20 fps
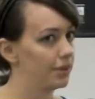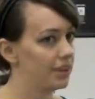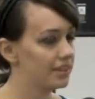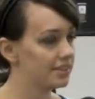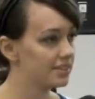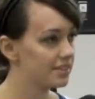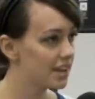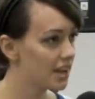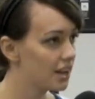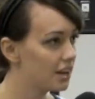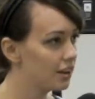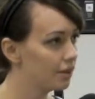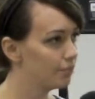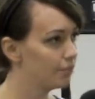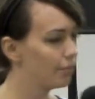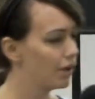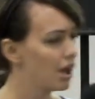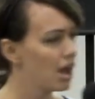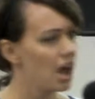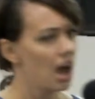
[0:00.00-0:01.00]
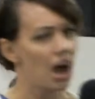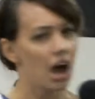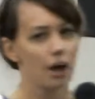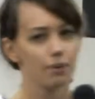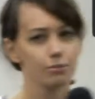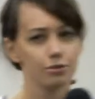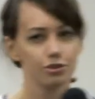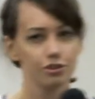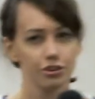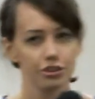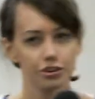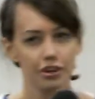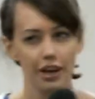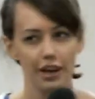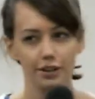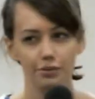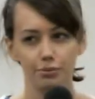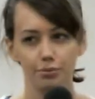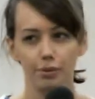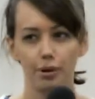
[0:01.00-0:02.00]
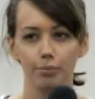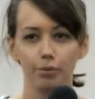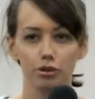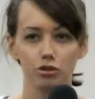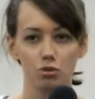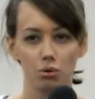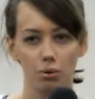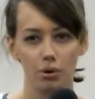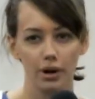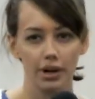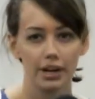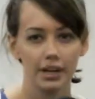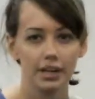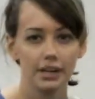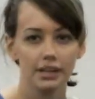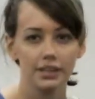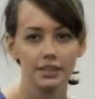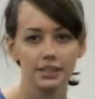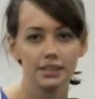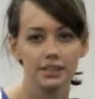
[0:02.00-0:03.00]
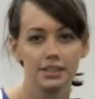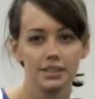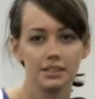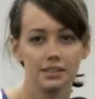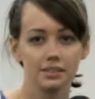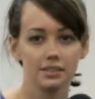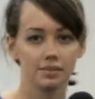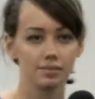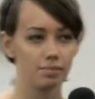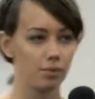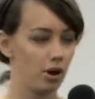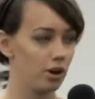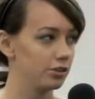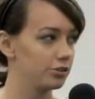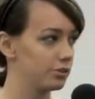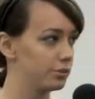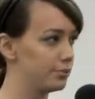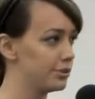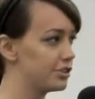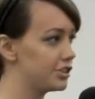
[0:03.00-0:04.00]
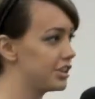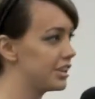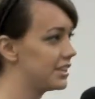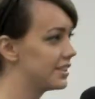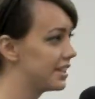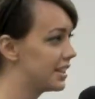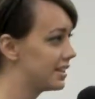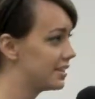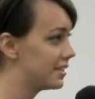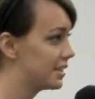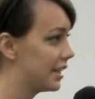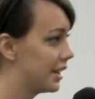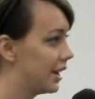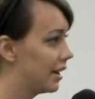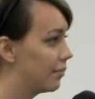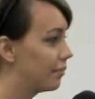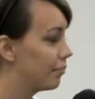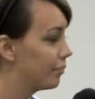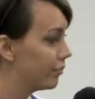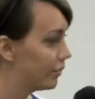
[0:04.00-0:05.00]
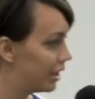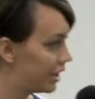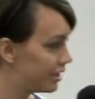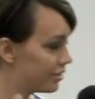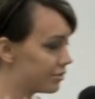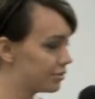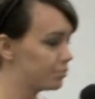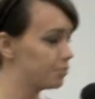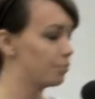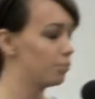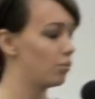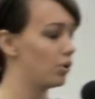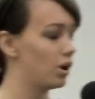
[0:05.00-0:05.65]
instead, I'm sure you guys remember Tori. He's also a missionary in Tanzania. He's